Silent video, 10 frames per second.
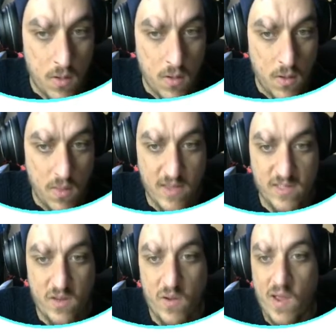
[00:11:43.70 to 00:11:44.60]
That is how
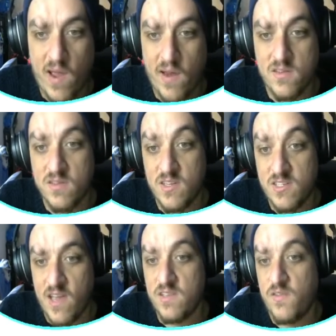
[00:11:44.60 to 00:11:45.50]
you add the
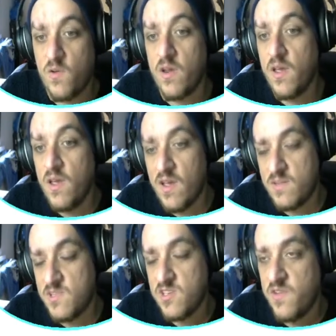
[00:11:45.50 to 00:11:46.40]
text if you want it,
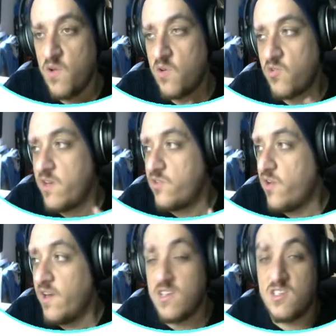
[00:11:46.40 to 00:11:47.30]
especially if you're trying to create an
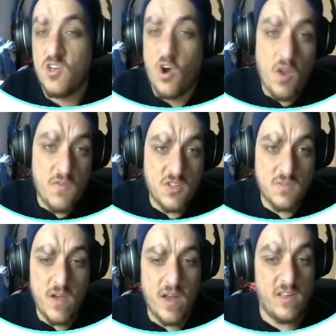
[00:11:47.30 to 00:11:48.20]
installer for somewhere
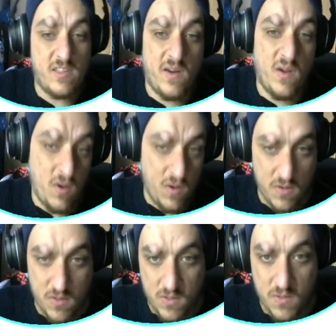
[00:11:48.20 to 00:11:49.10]
and you said,
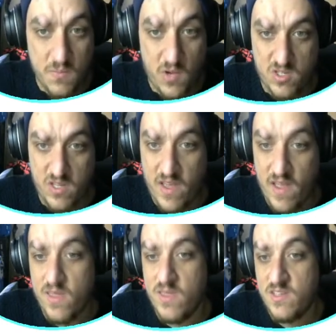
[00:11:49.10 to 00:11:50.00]
because again,
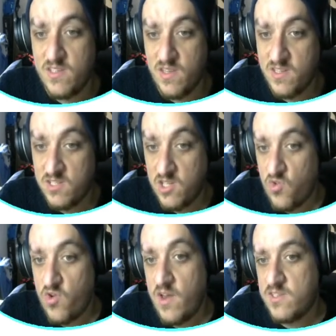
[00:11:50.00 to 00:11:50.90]
this is
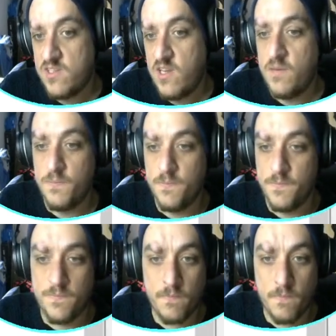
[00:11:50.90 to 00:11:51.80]
creating a scene.
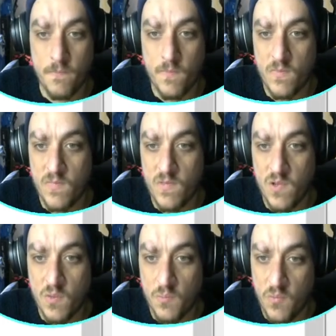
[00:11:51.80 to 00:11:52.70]

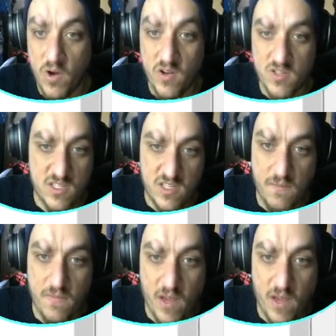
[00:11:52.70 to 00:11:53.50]
Well, it does the same thing.